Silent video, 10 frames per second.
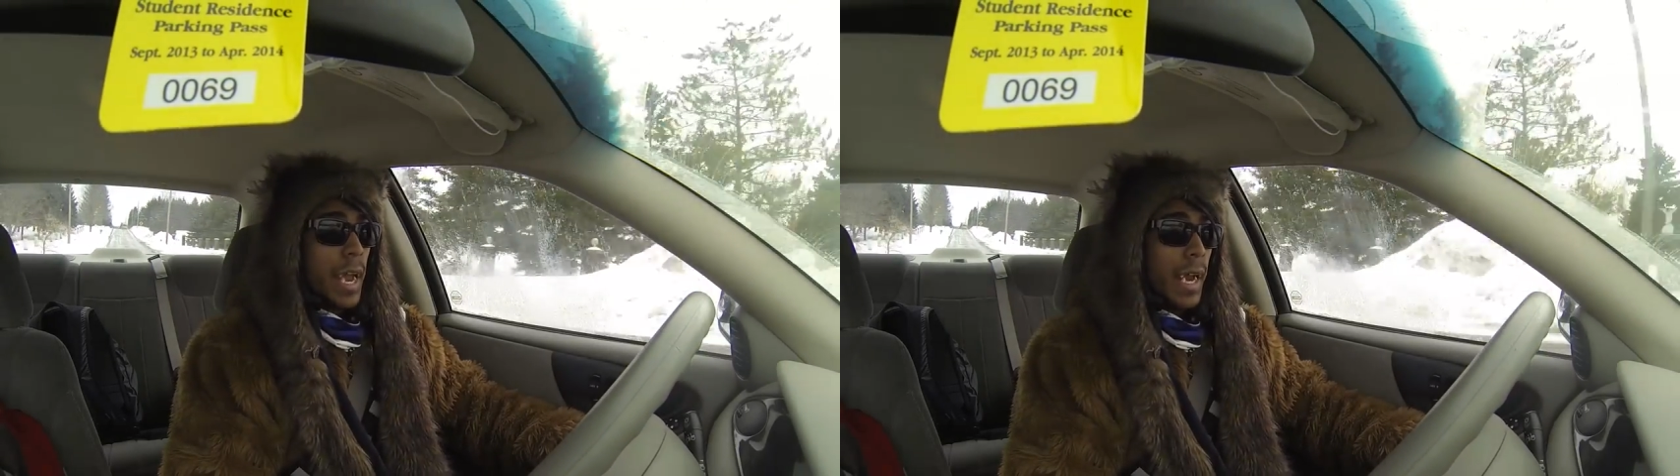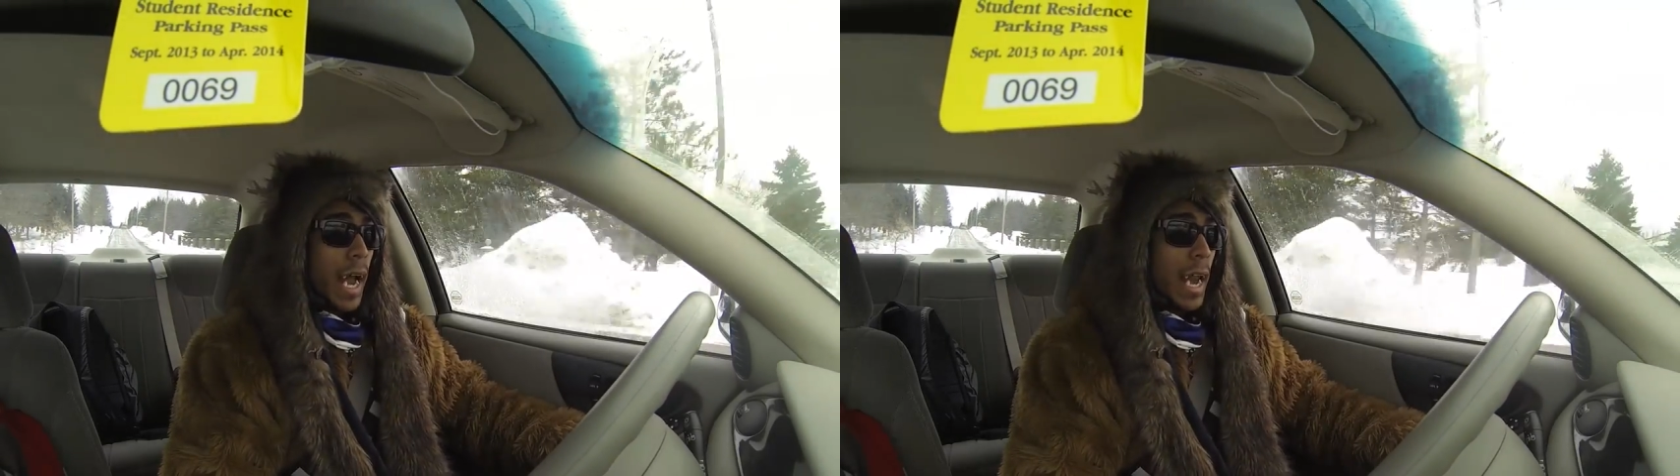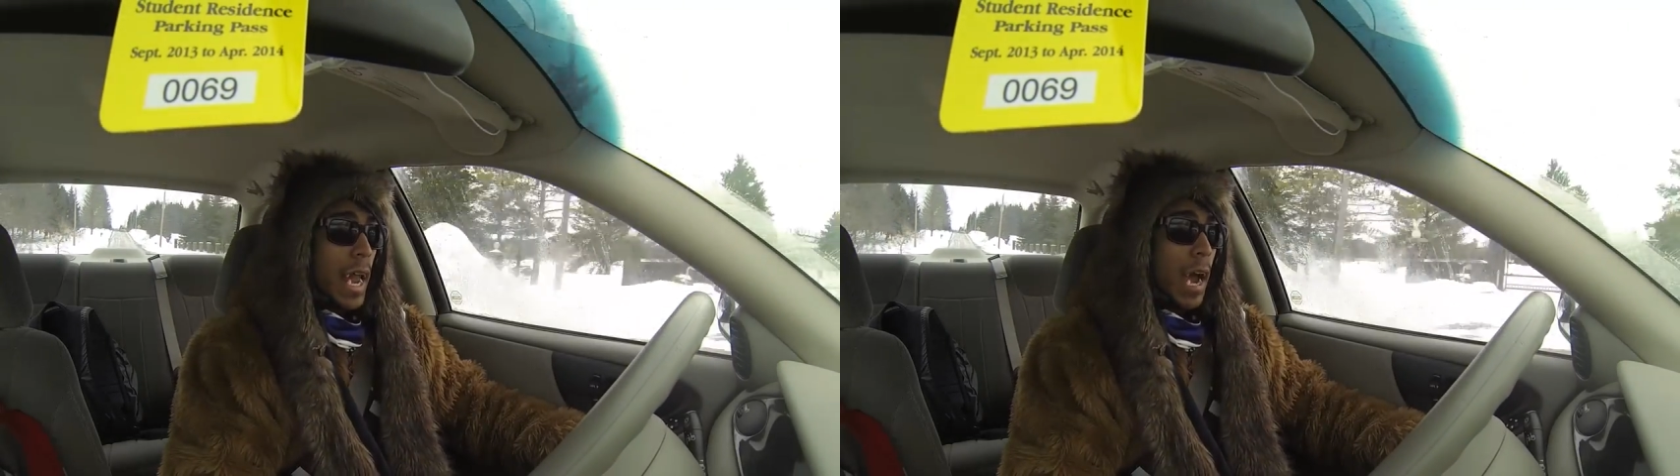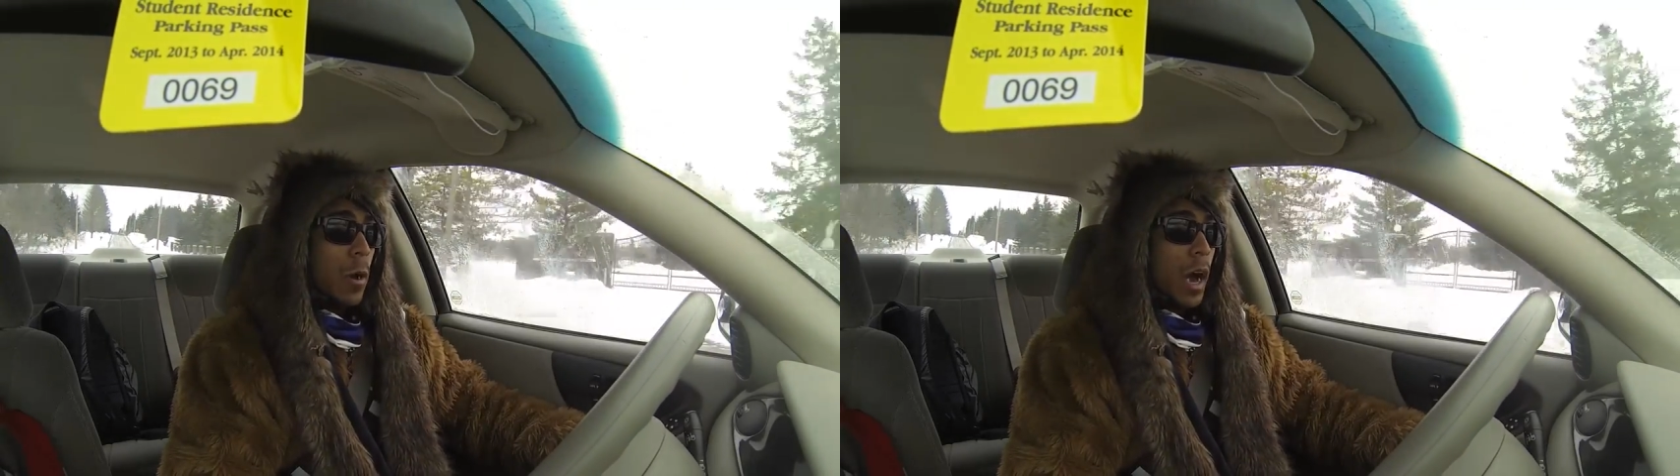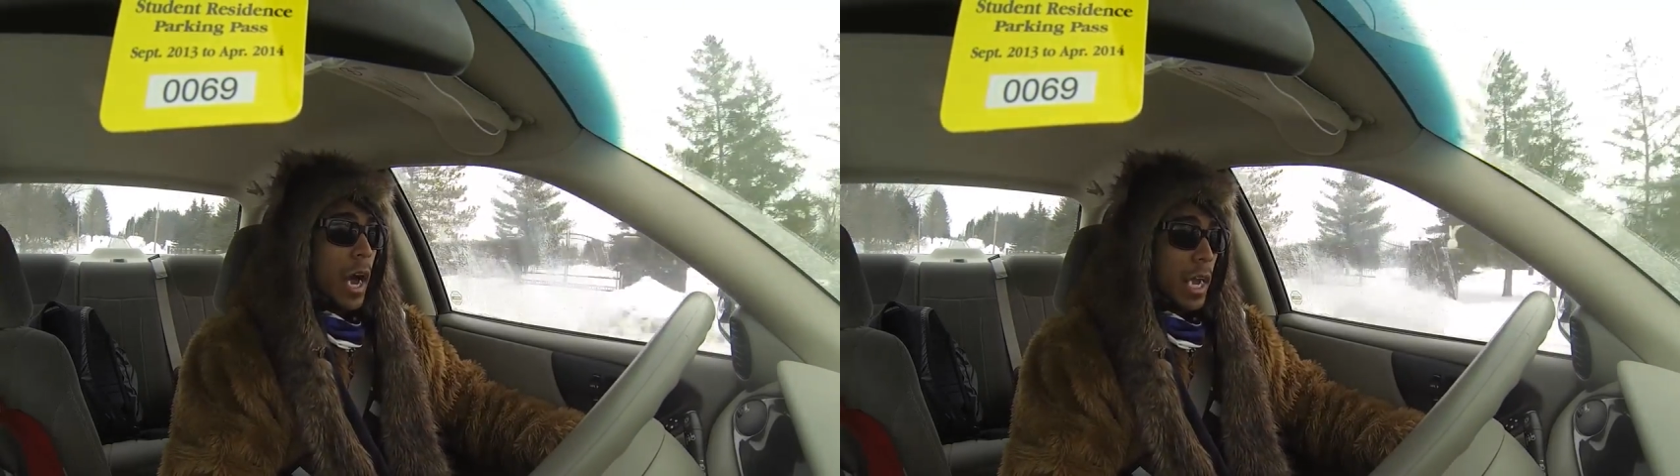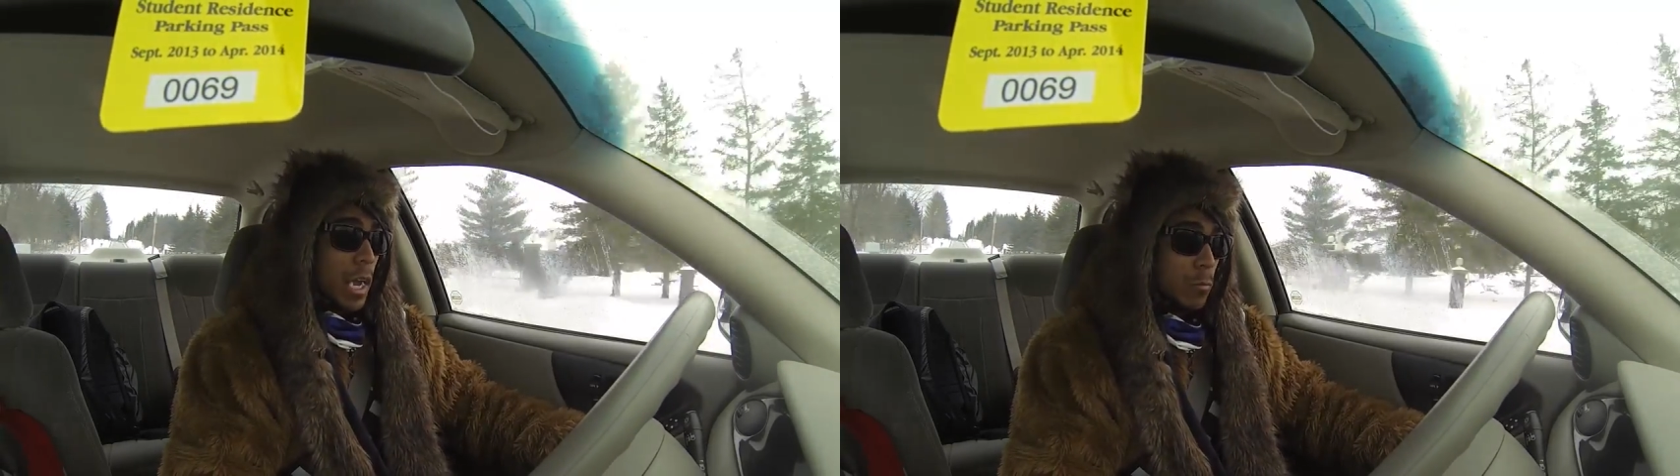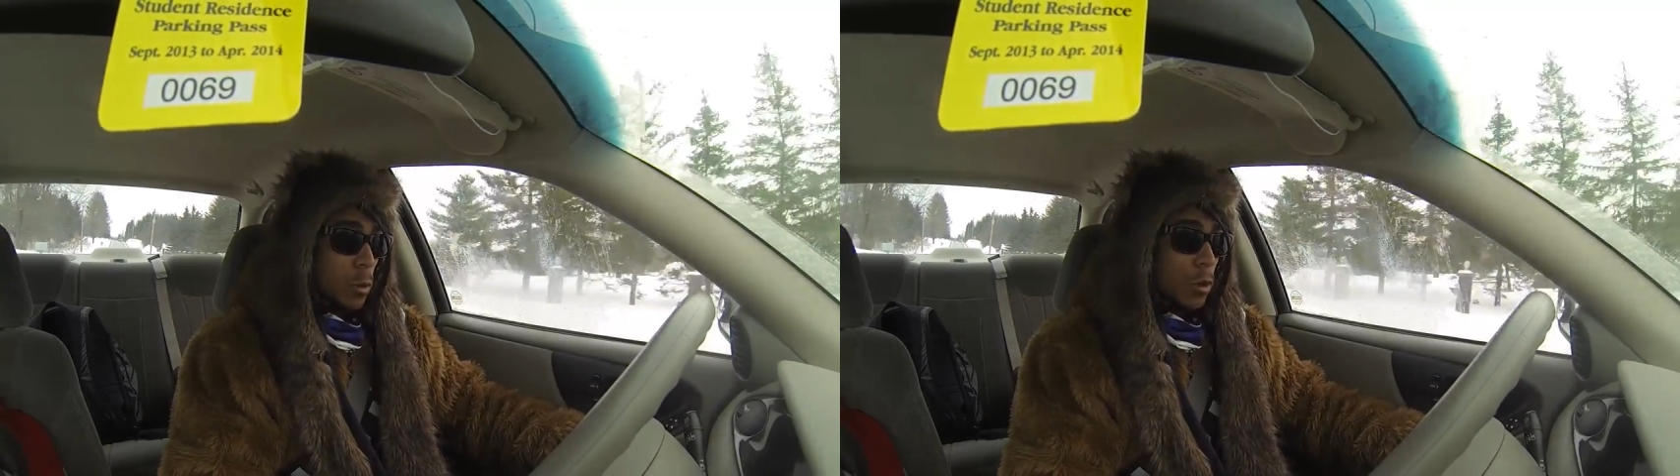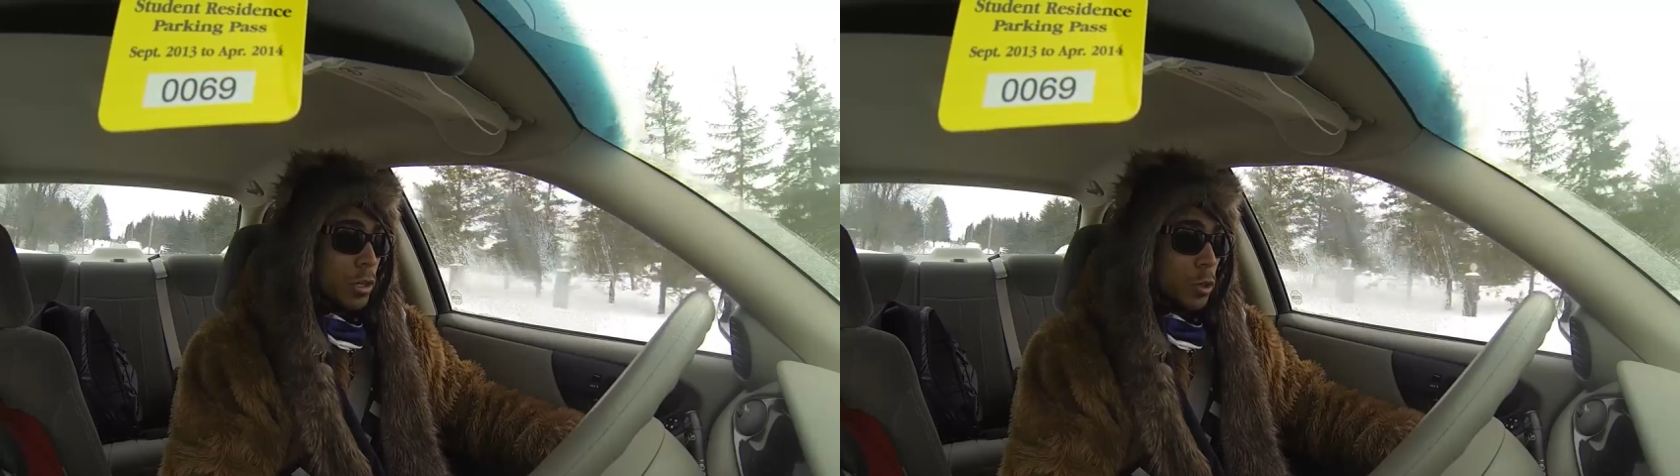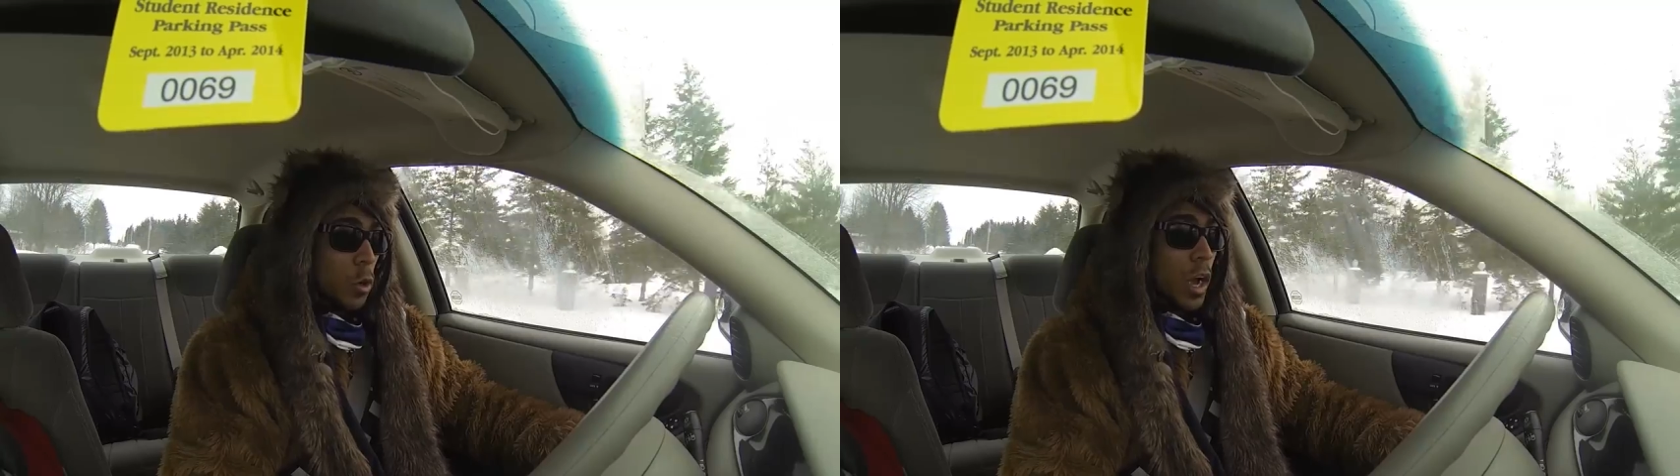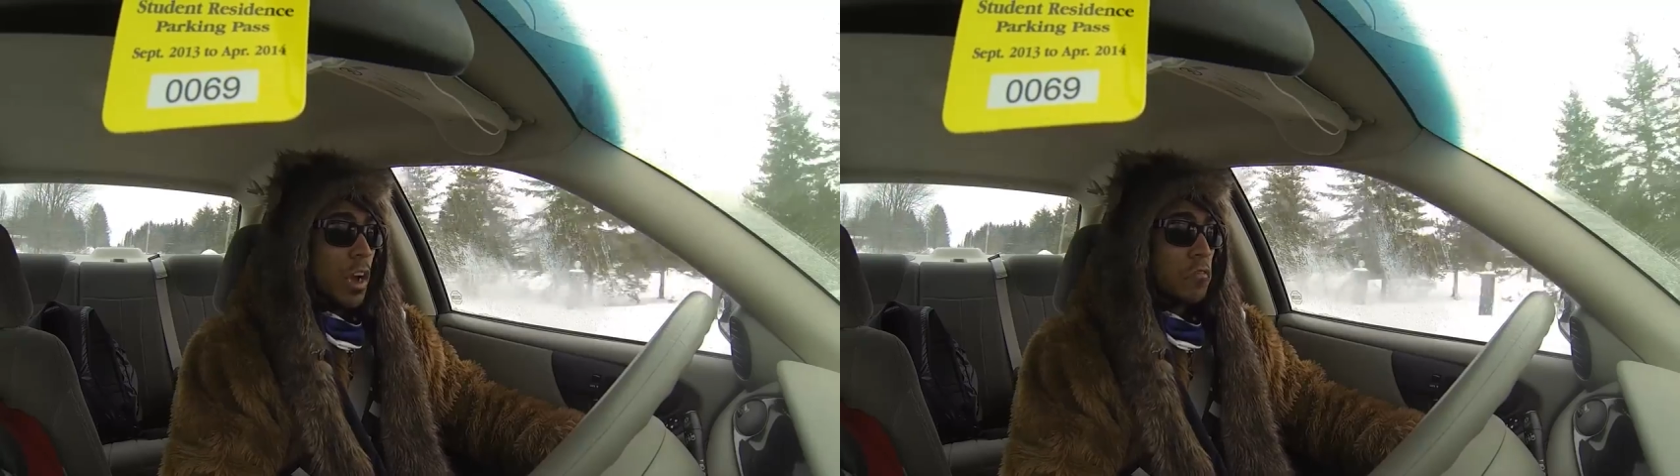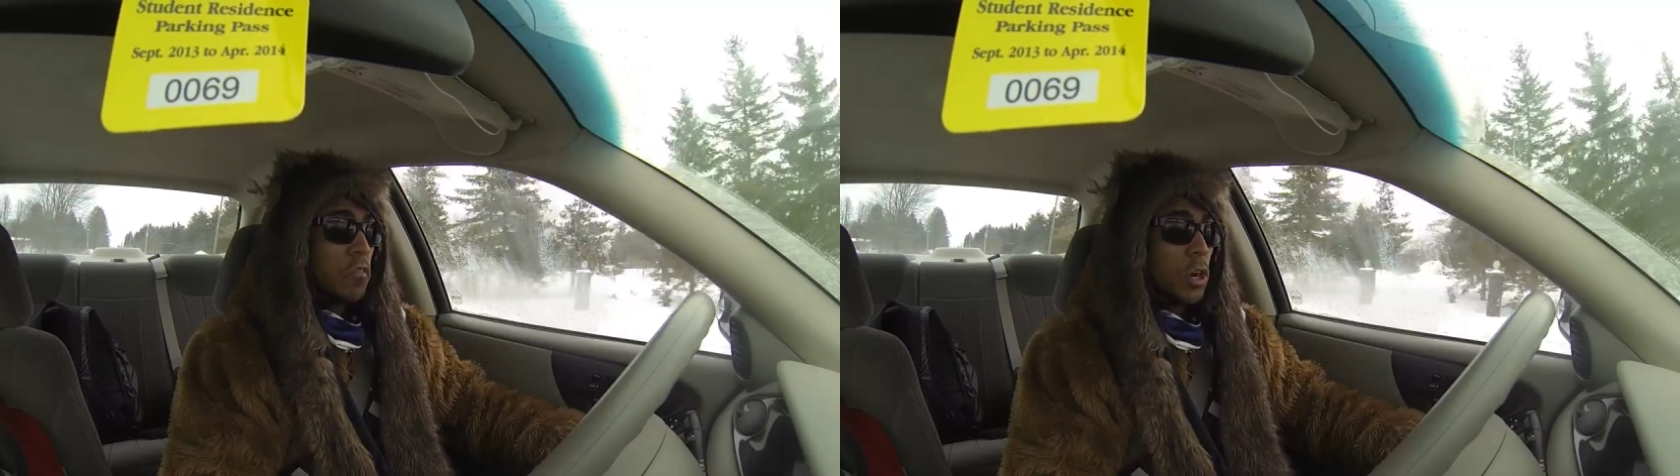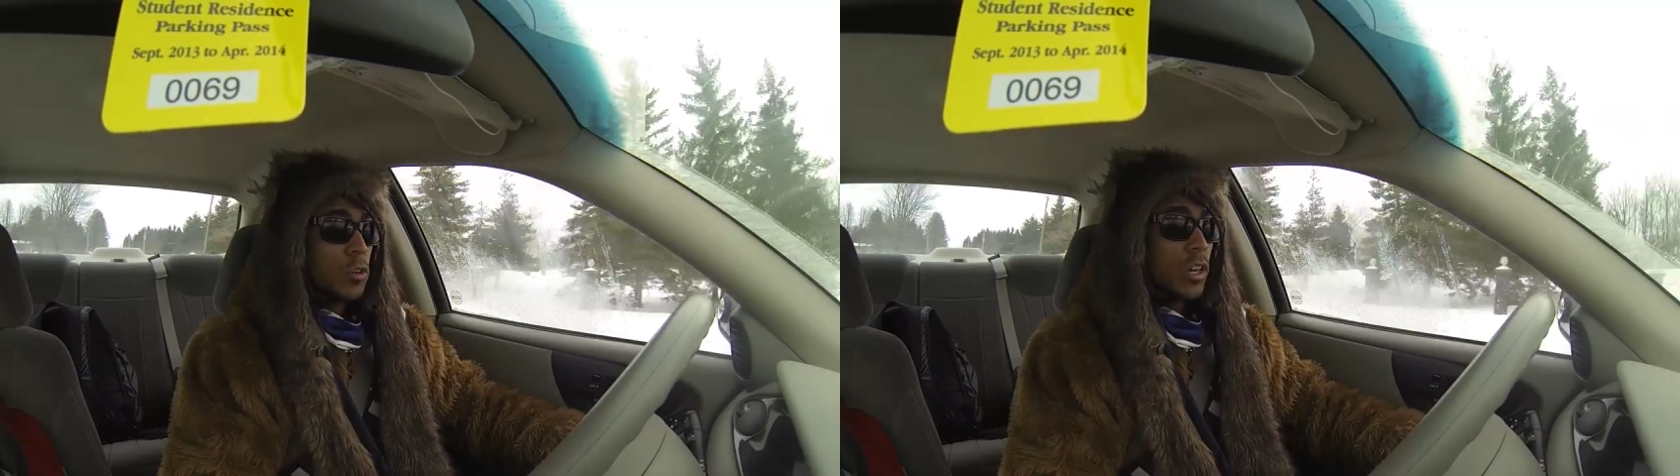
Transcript: And now I am going to go have fun